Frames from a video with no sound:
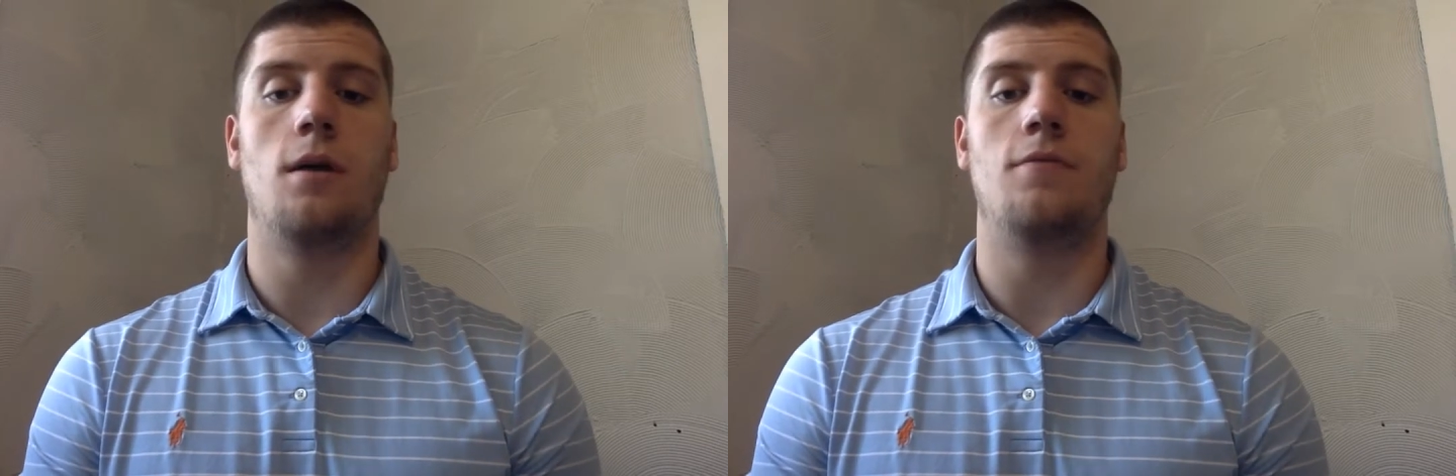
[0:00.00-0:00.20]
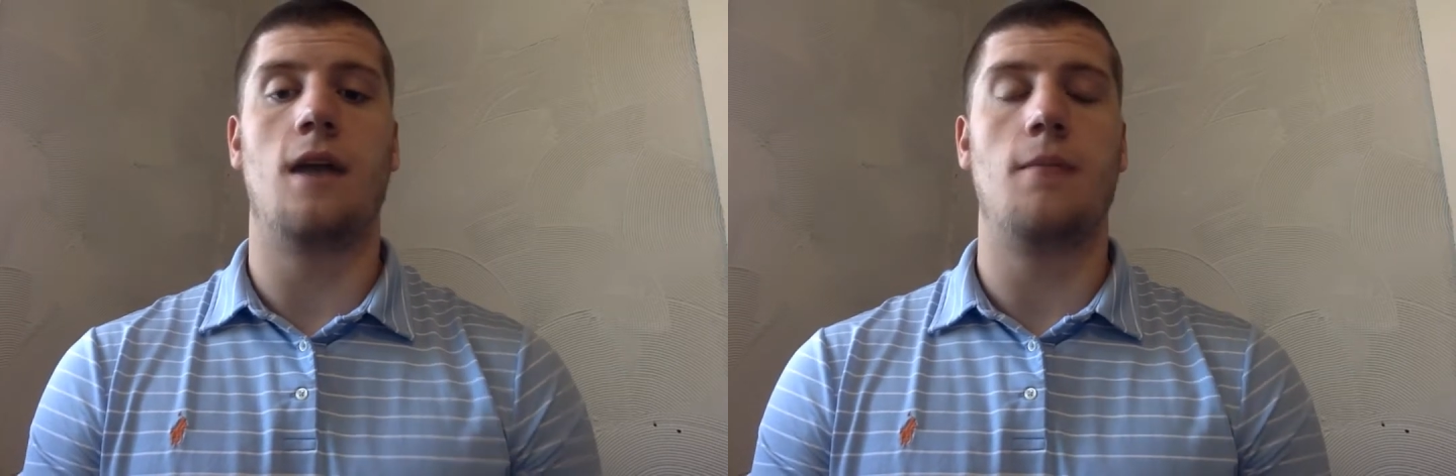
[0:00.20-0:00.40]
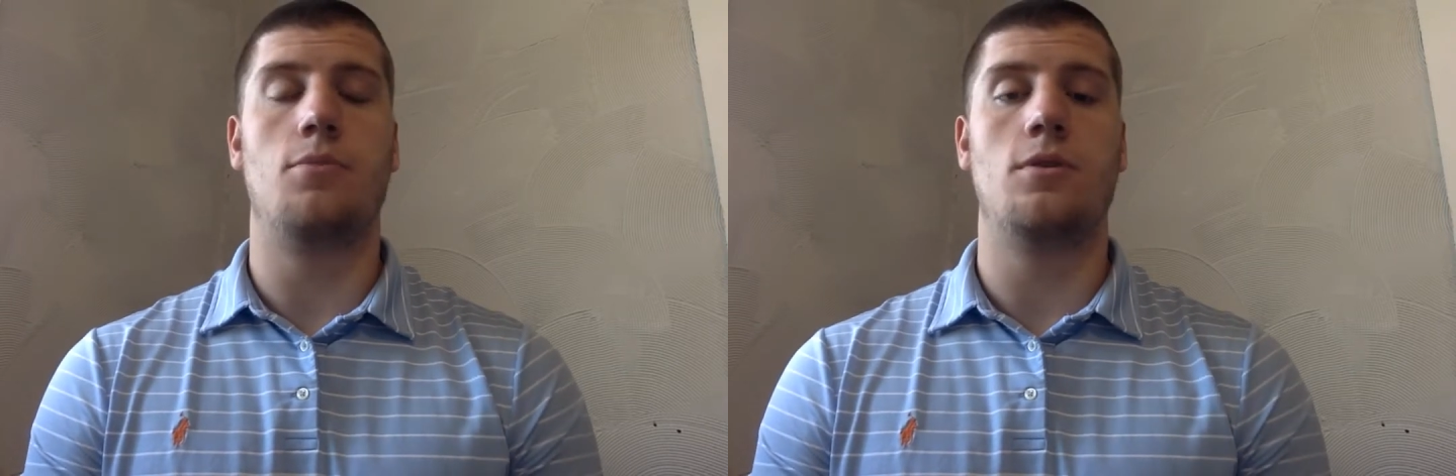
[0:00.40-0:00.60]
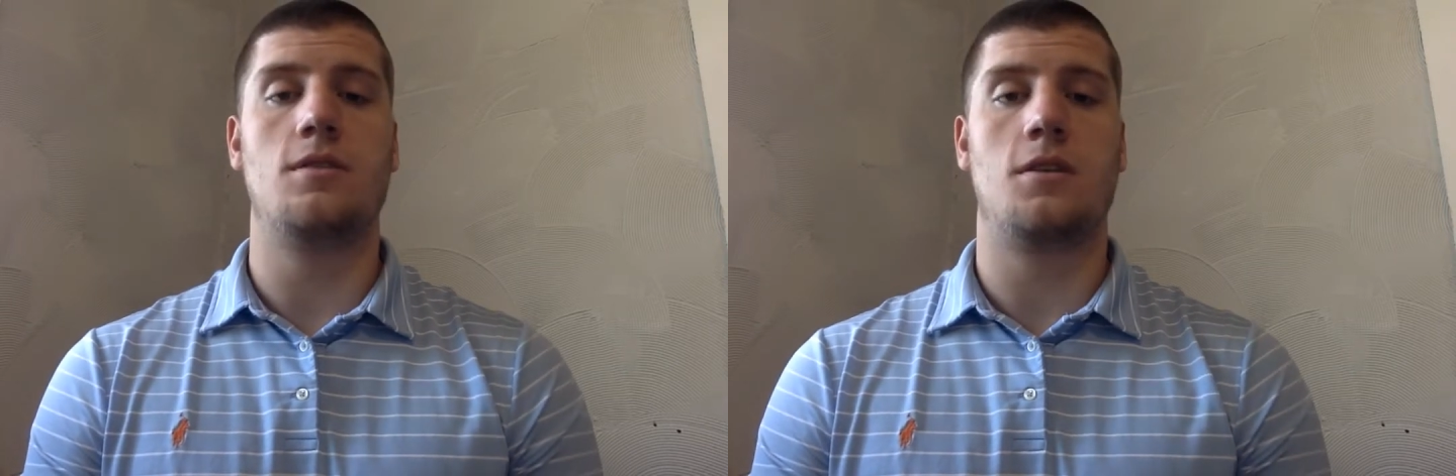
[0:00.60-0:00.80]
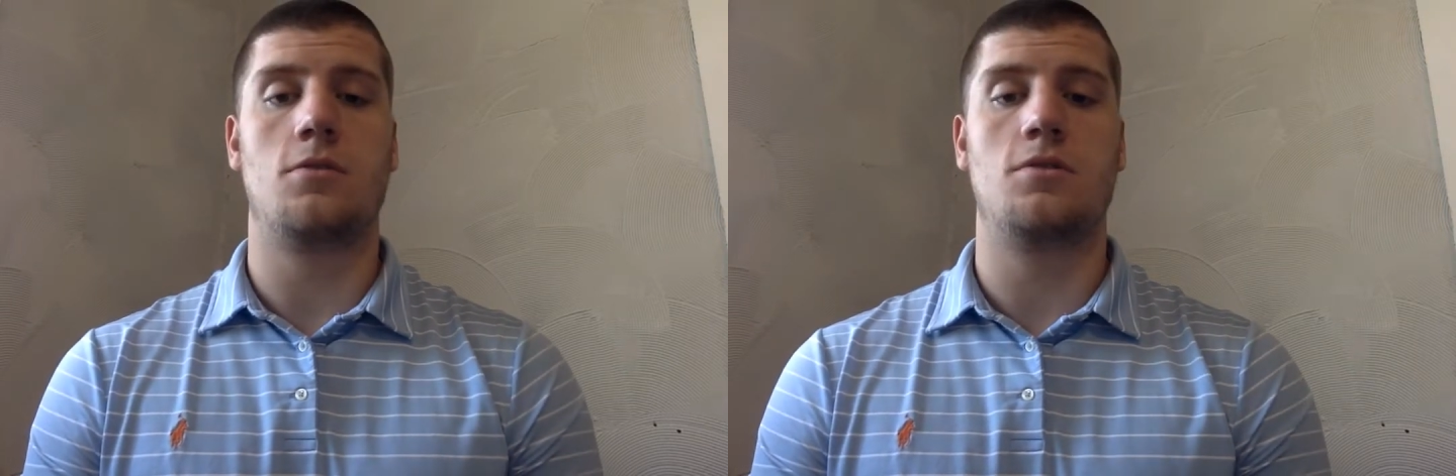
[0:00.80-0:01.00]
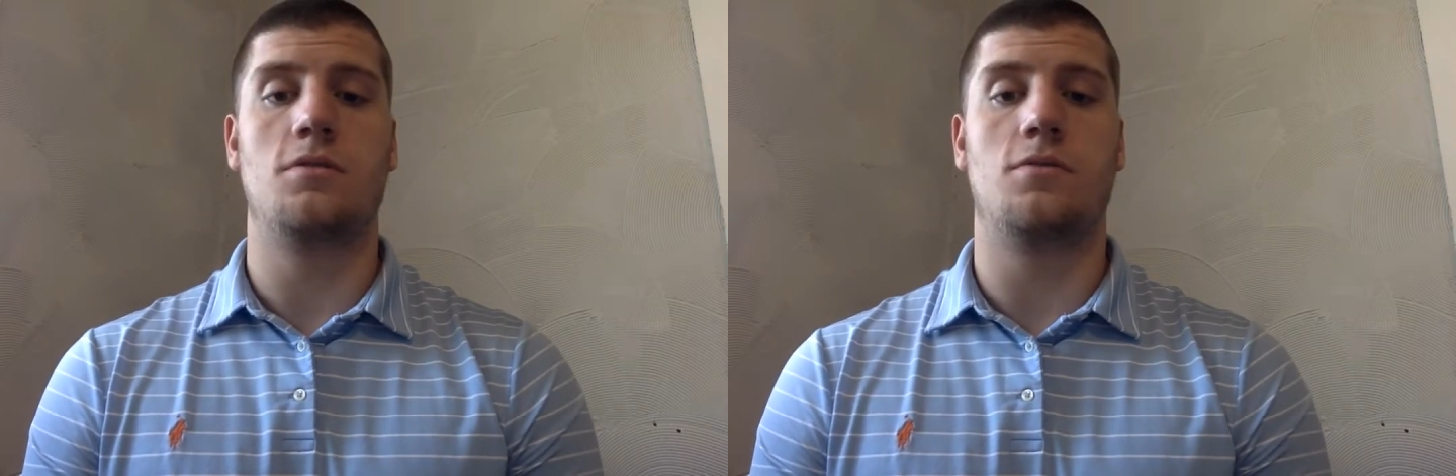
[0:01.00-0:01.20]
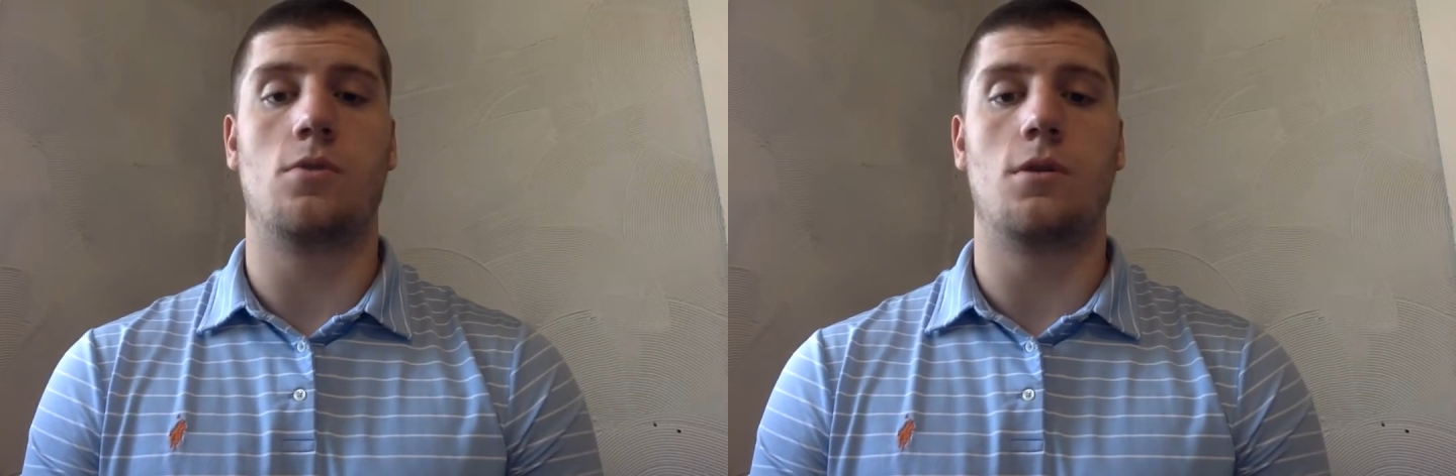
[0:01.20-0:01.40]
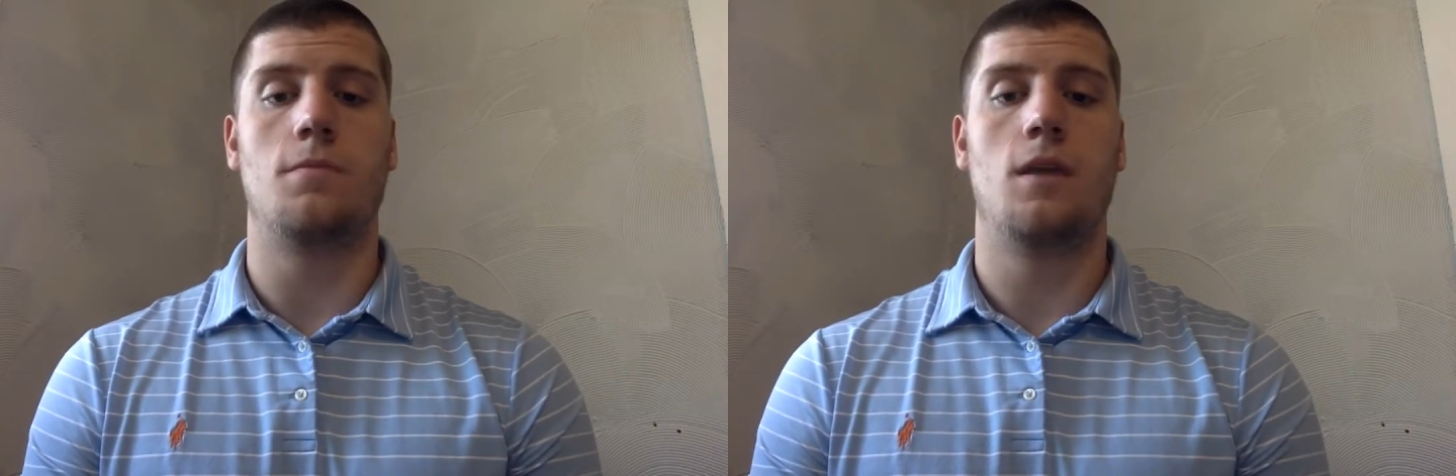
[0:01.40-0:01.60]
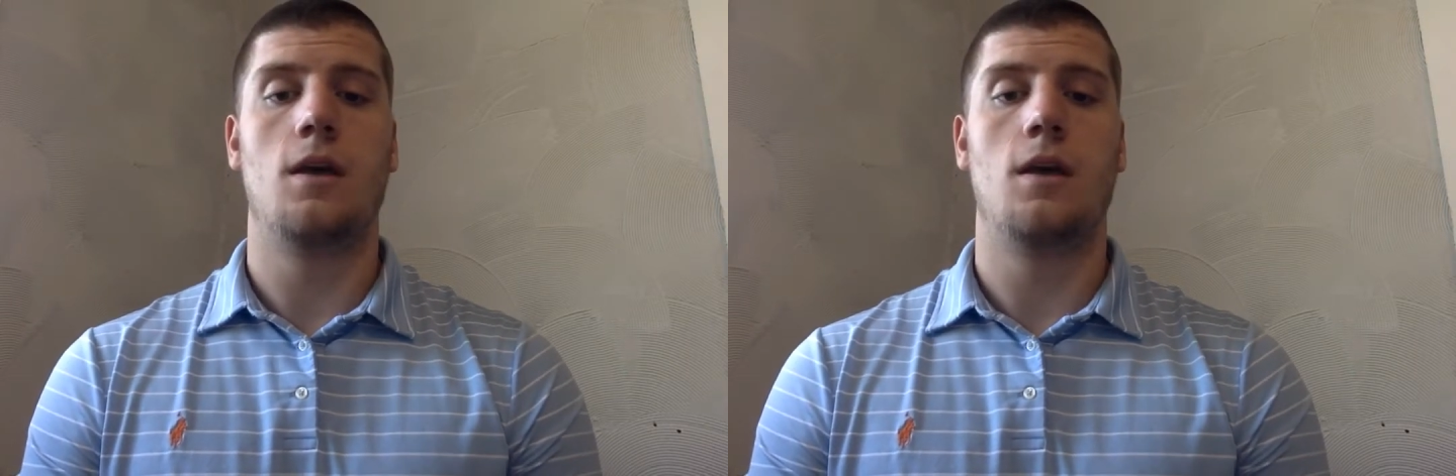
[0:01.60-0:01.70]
of 9.024,